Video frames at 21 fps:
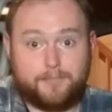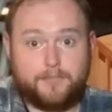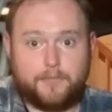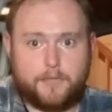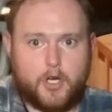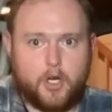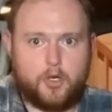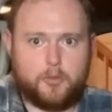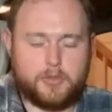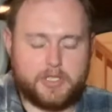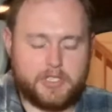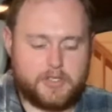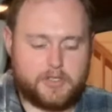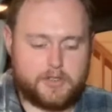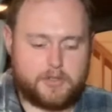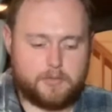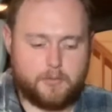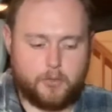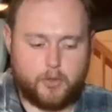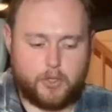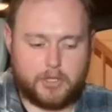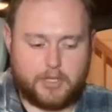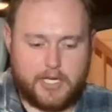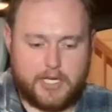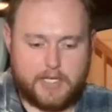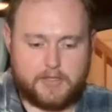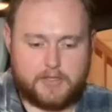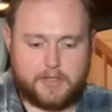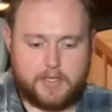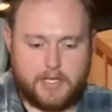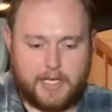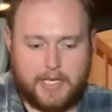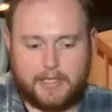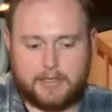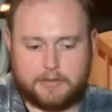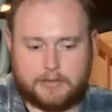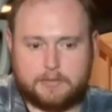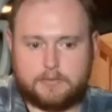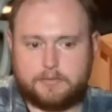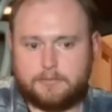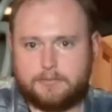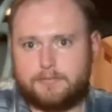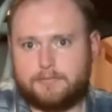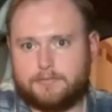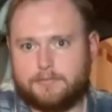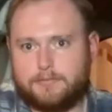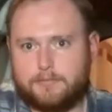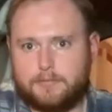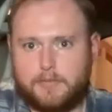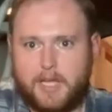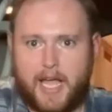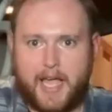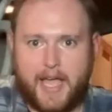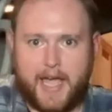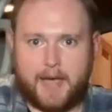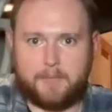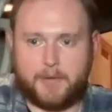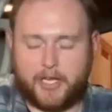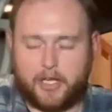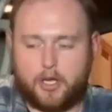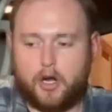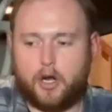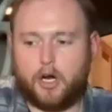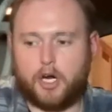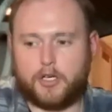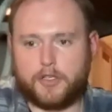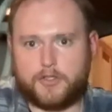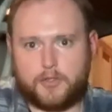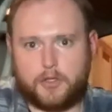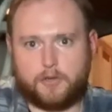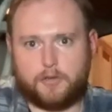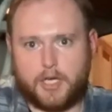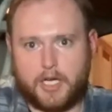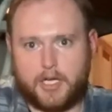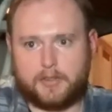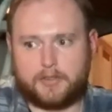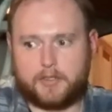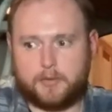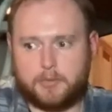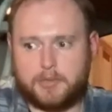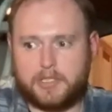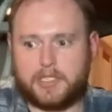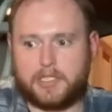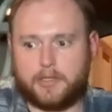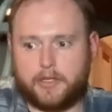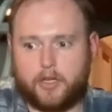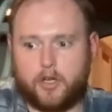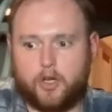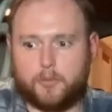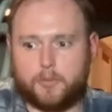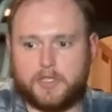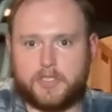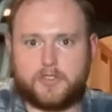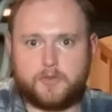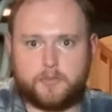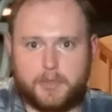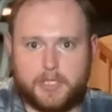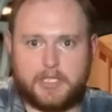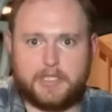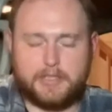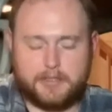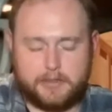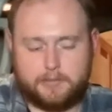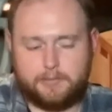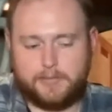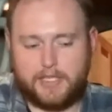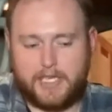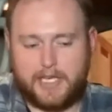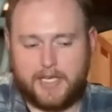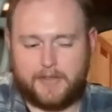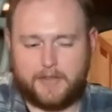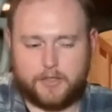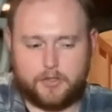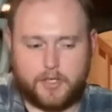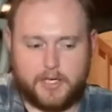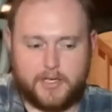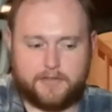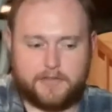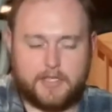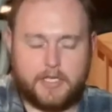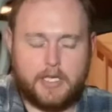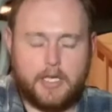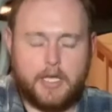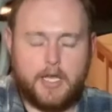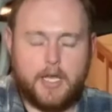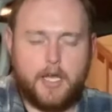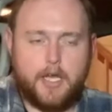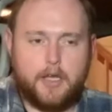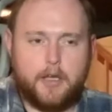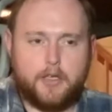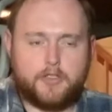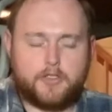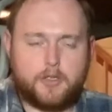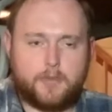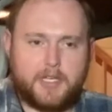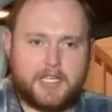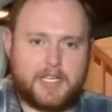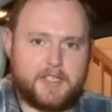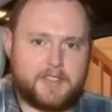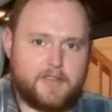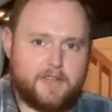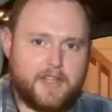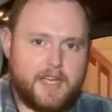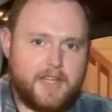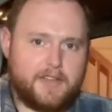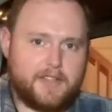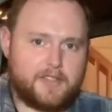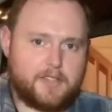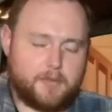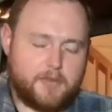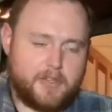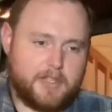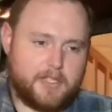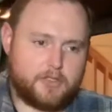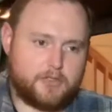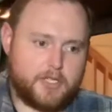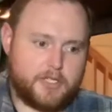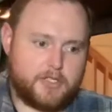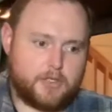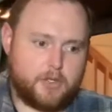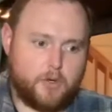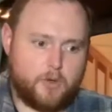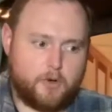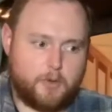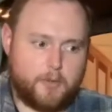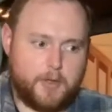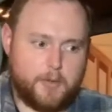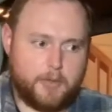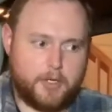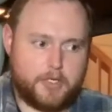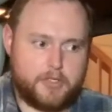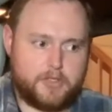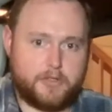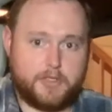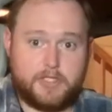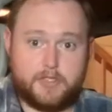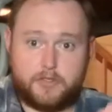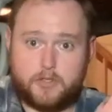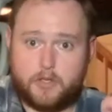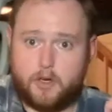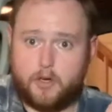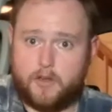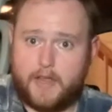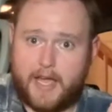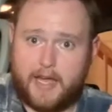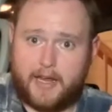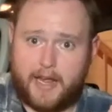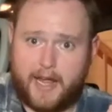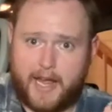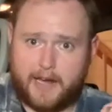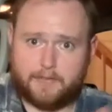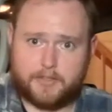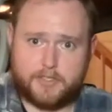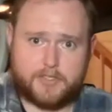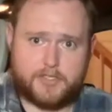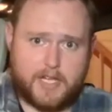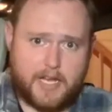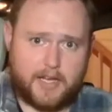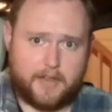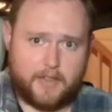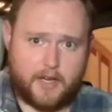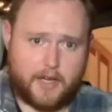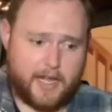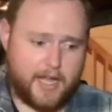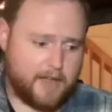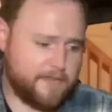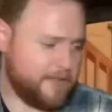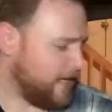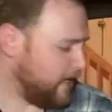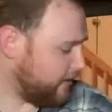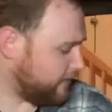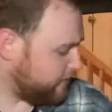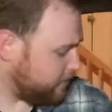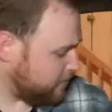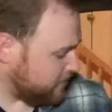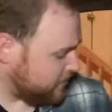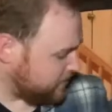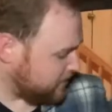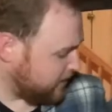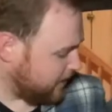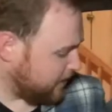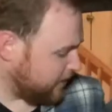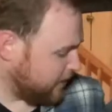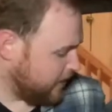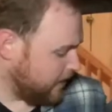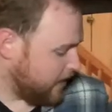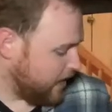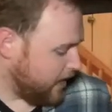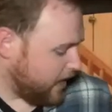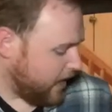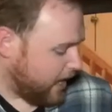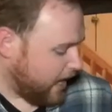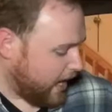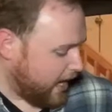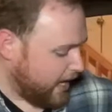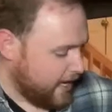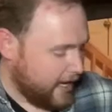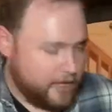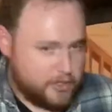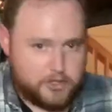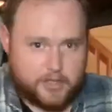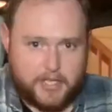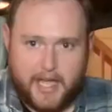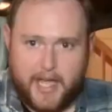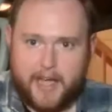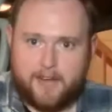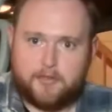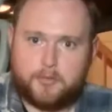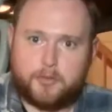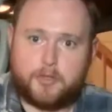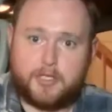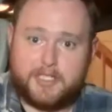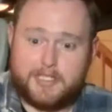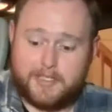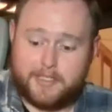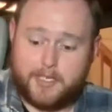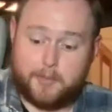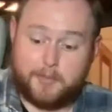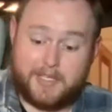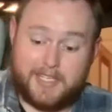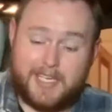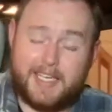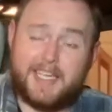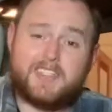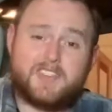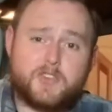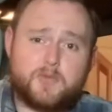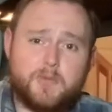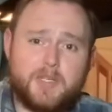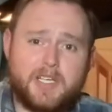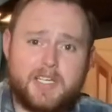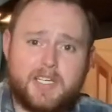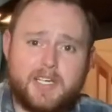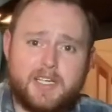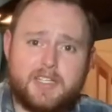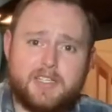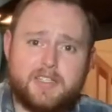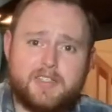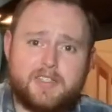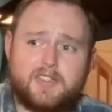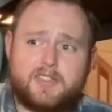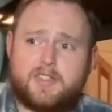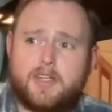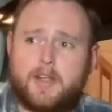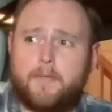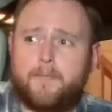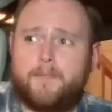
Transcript: homeless, more or less. Again, I had my car, so not completely homeless, but you get the drift. So because of that, that's something that strikes a chord with me personally. So that haversack that I have hanging from the seat, I actually have pre-done up kits, because